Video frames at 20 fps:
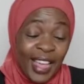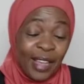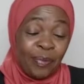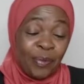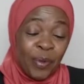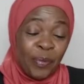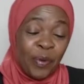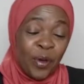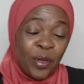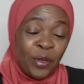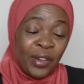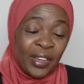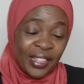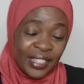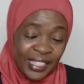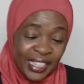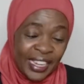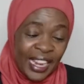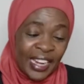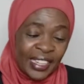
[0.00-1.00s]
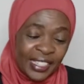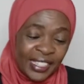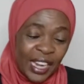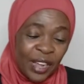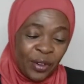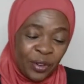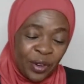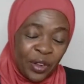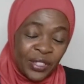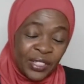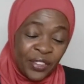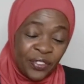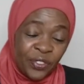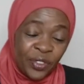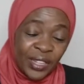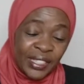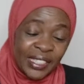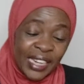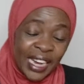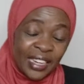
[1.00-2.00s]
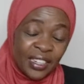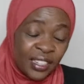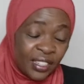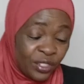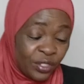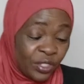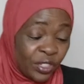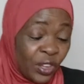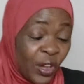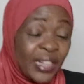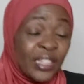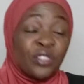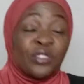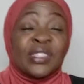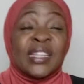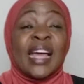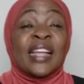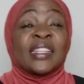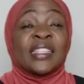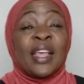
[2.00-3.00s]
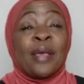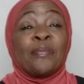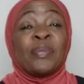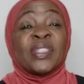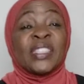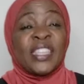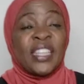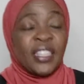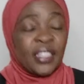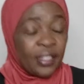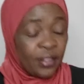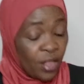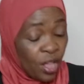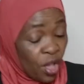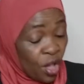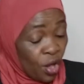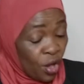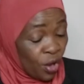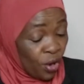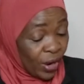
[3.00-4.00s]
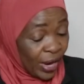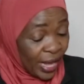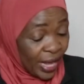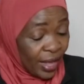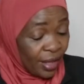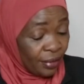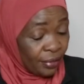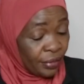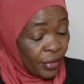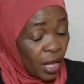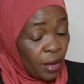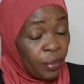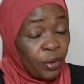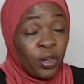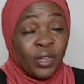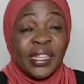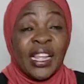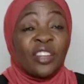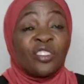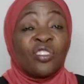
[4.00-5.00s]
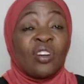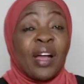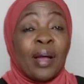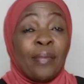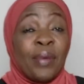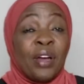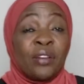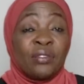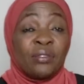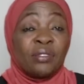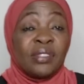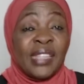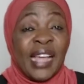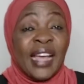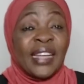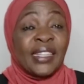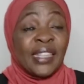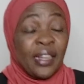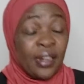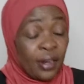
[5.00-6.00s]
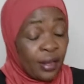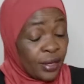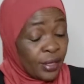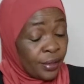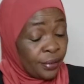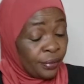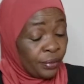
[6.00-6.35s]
people, you can stay close if you want to start a business, okay? Because I talk about that a lot.